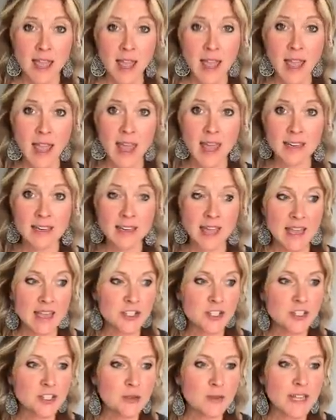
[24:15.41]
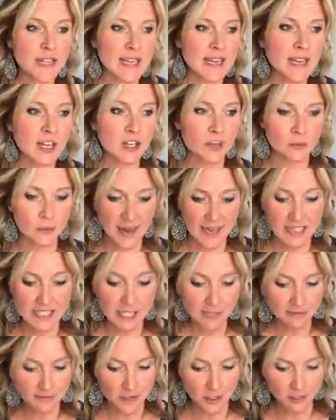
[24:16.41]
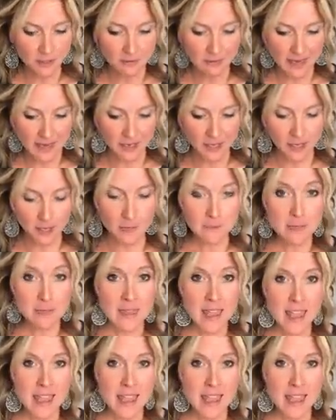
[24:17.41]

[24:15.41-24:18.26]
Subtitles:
and do it in a grace-filled manner.